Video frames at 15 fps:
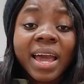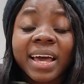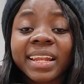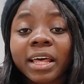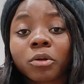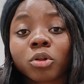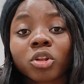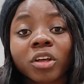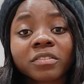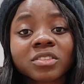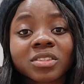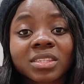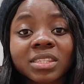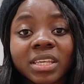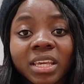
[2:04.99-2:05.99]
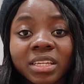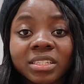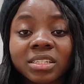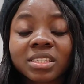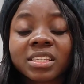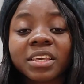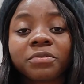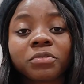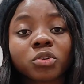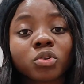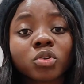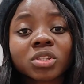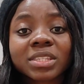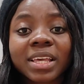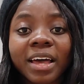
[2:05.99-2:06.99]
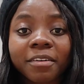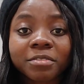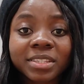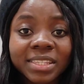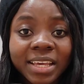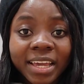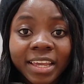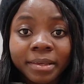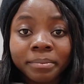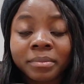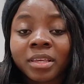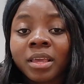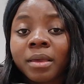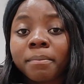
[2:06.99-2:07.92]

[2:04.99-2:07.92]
And I would love to say this, if you don't have time,